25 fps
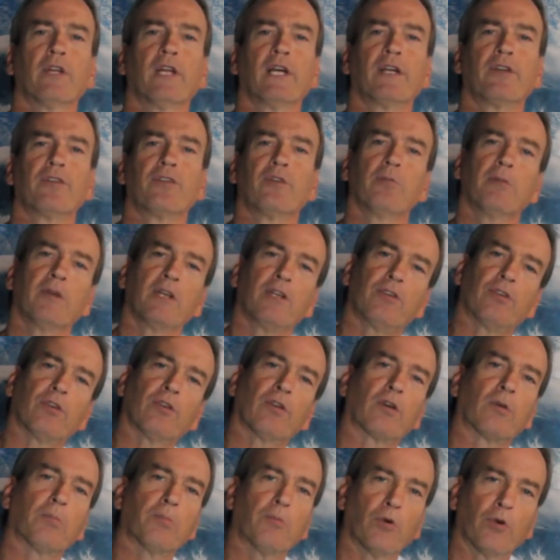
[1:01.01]
legs and makes you
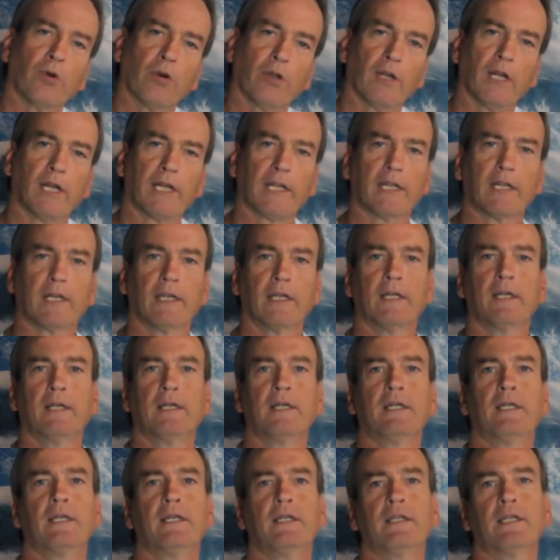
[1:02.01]
look more like
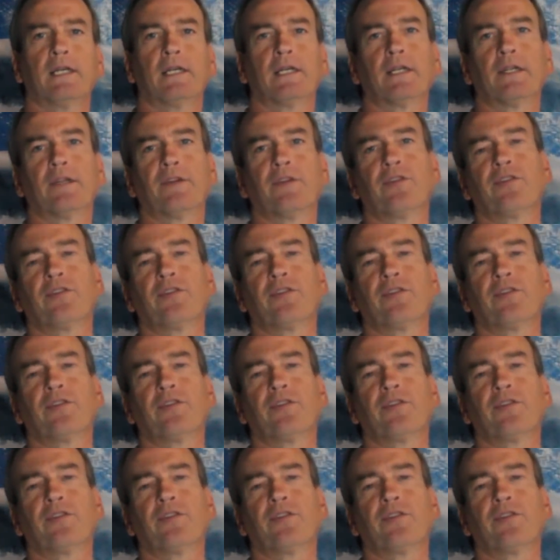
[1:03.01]
the